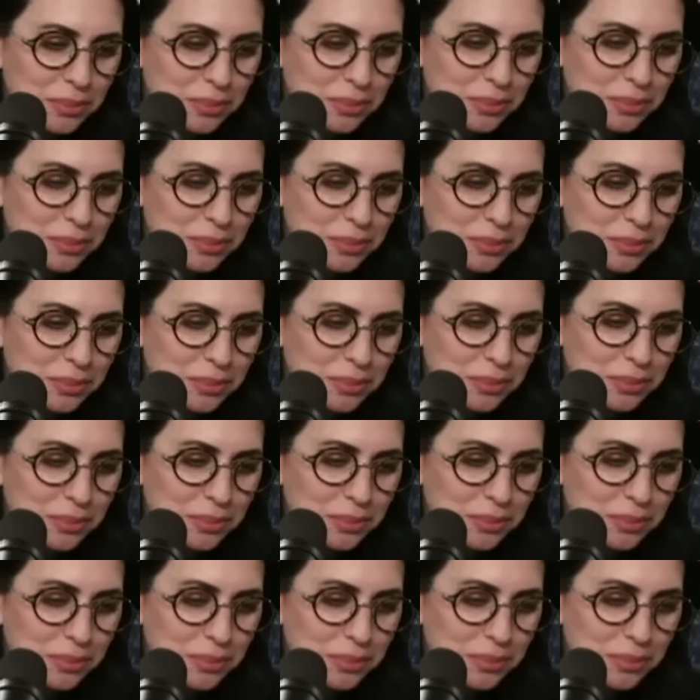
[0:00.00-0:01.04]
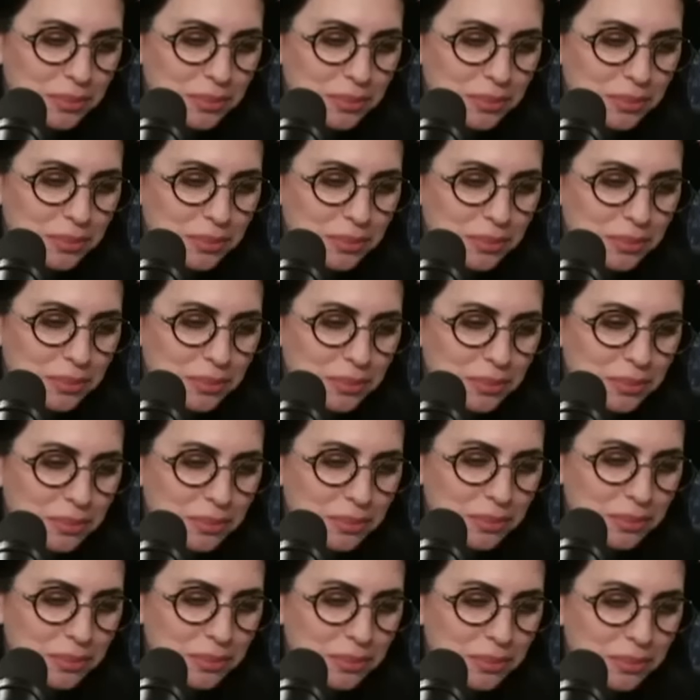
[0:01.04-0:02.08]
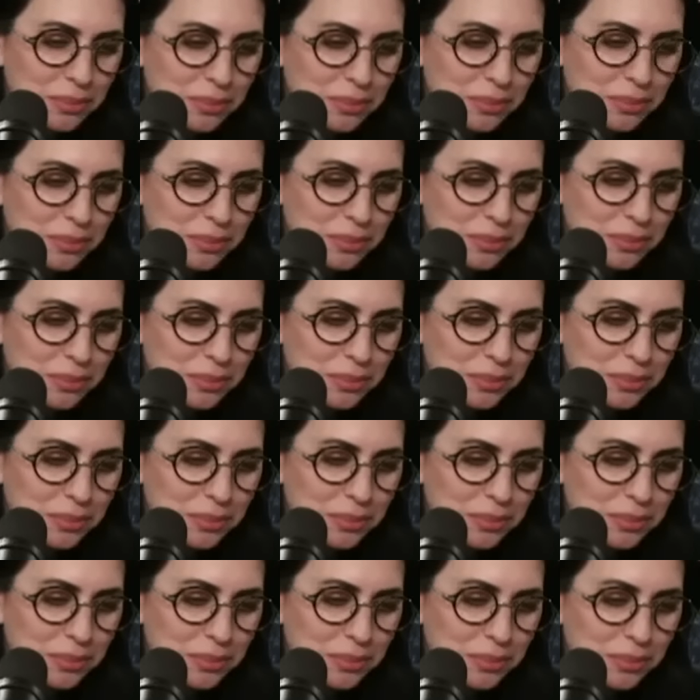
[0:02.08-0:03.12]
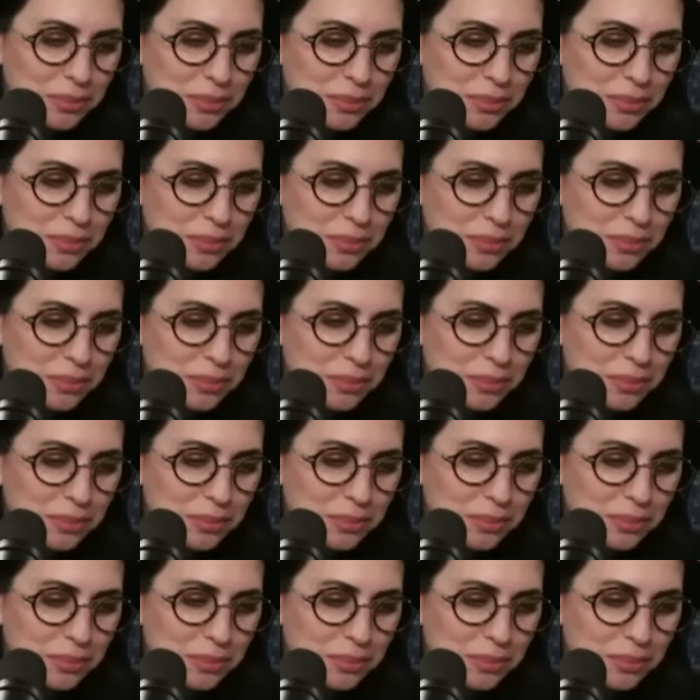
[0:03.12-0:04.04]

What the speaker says: (silent)